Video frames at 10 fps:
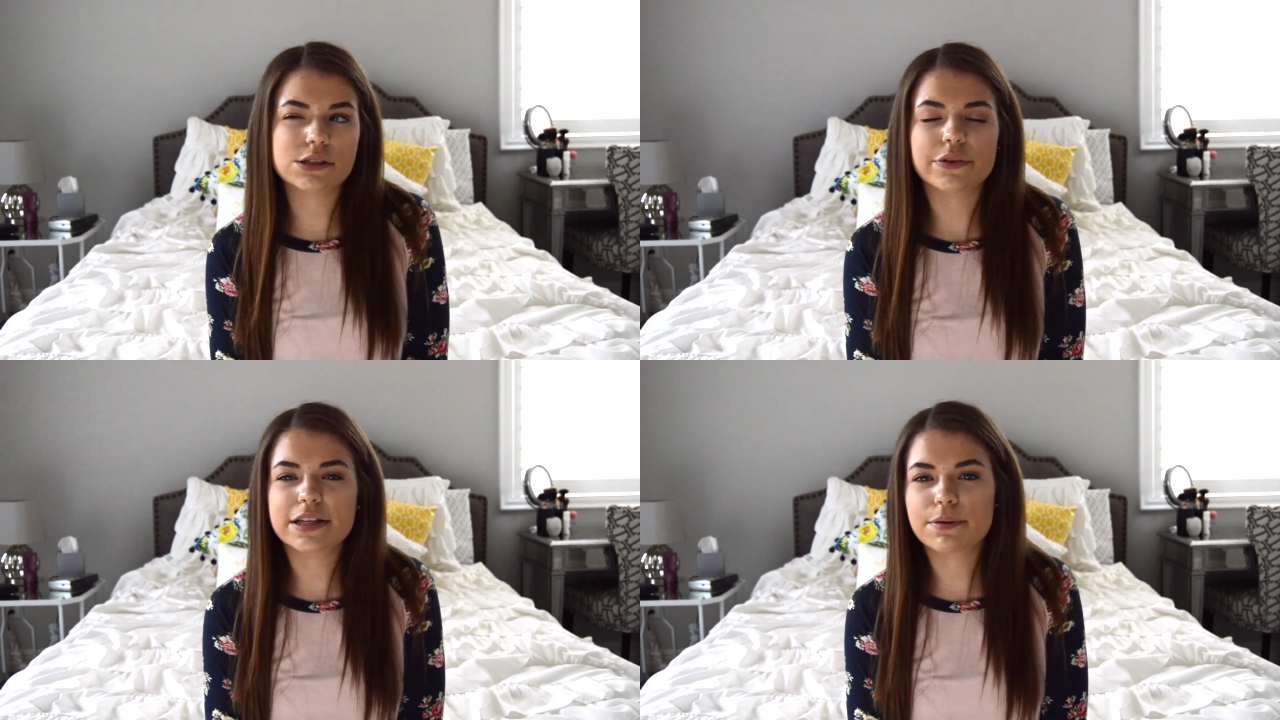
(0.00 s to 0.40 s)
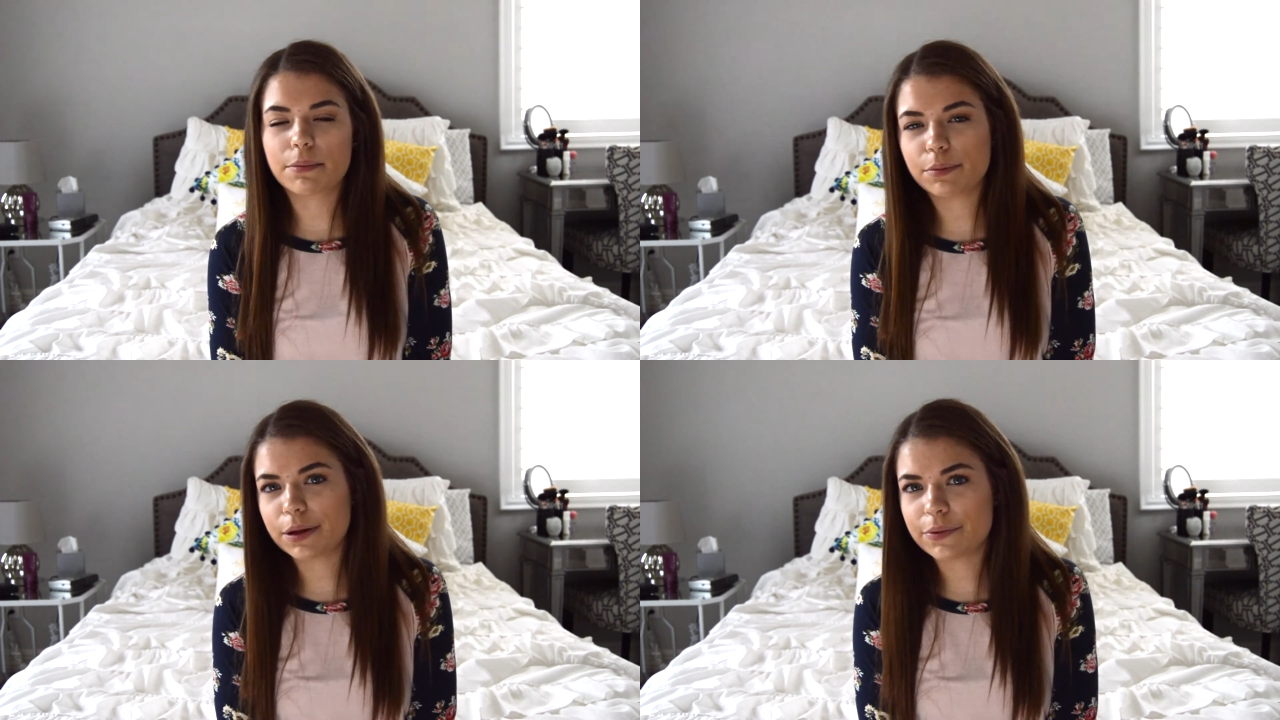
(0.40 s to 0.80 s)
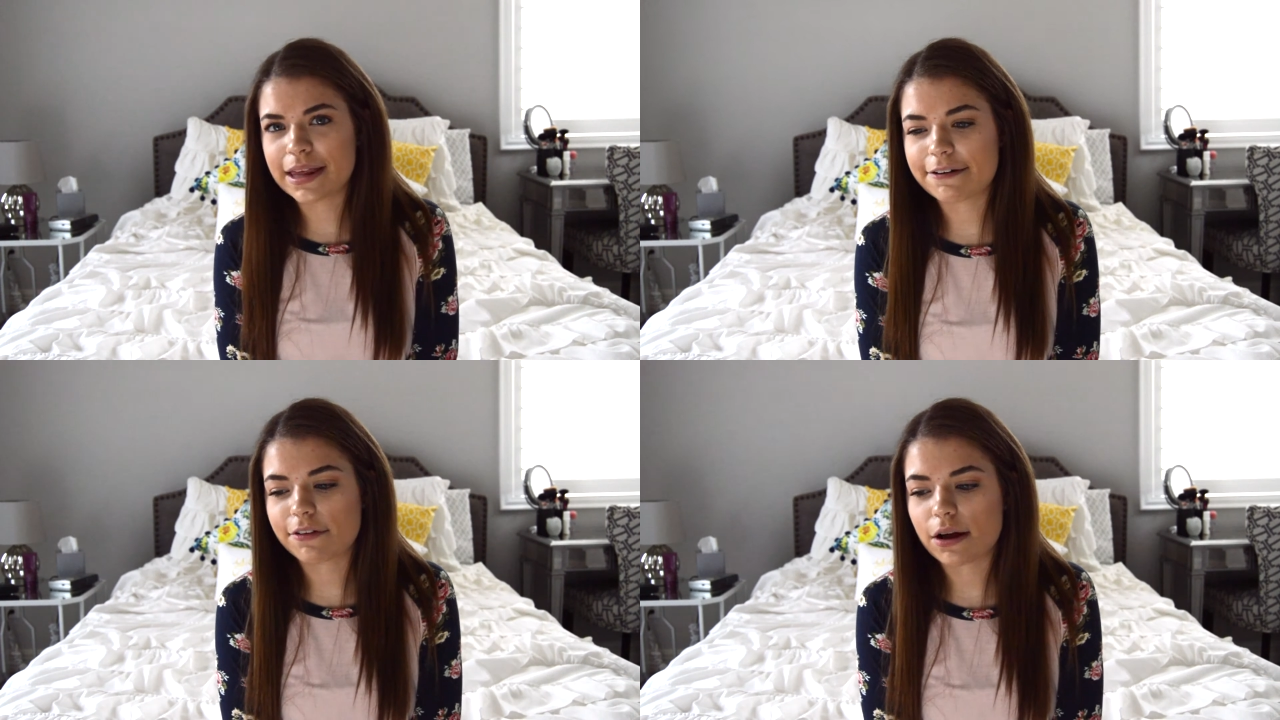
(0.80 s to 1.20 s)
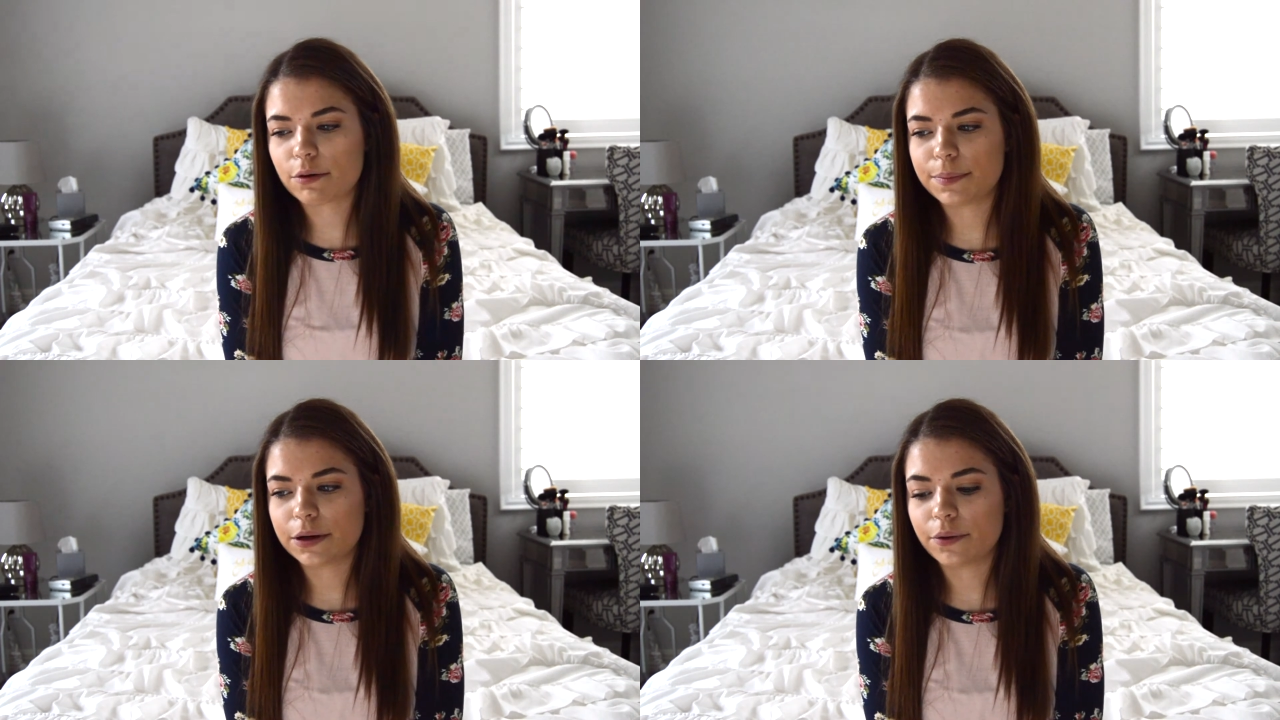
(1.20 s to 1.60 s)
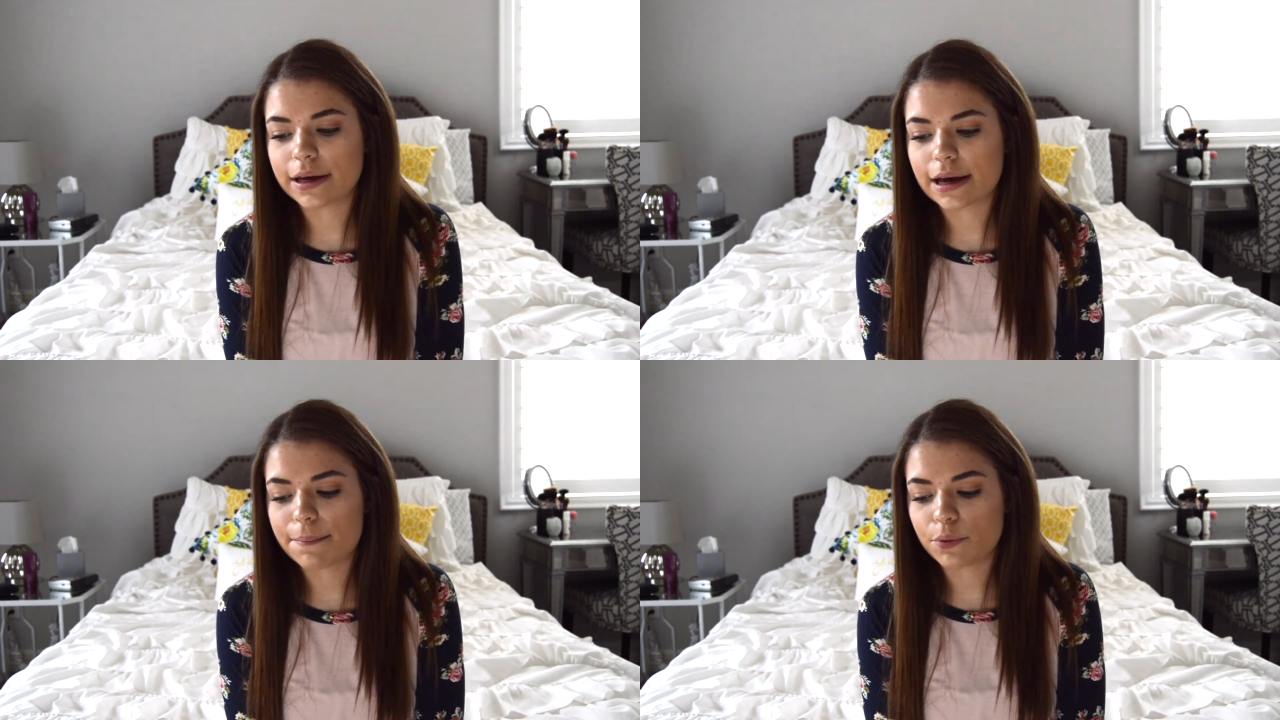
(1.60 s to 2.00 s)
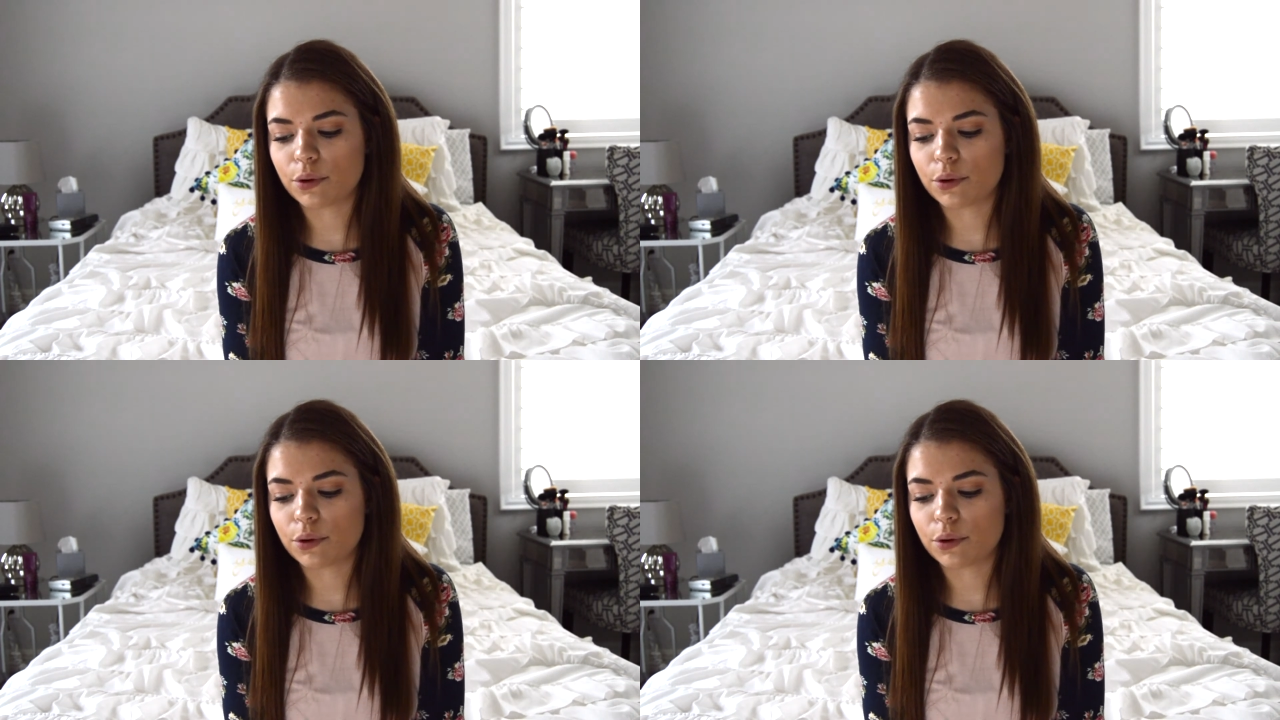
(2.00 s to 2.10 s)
So that's probably when that vlog will be going up